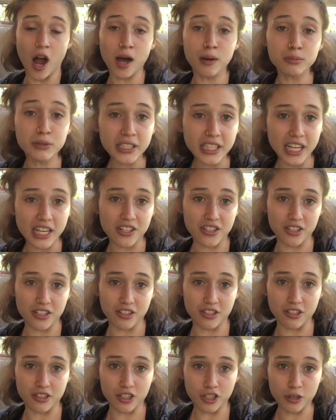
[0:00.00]
obligation
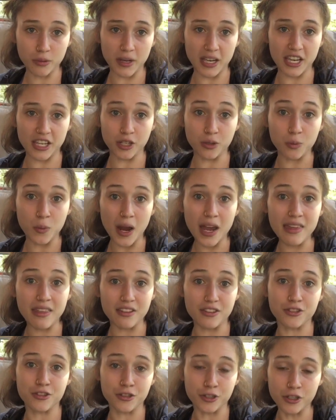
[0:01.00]
to do it in a way
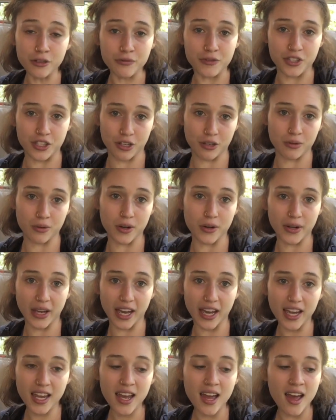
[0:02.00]
that serves you,
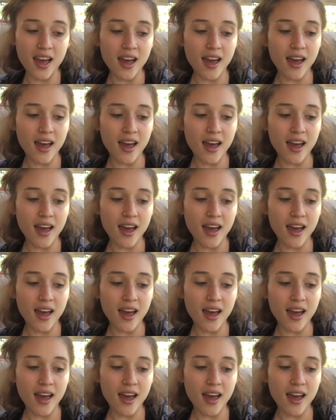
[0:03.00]
okay?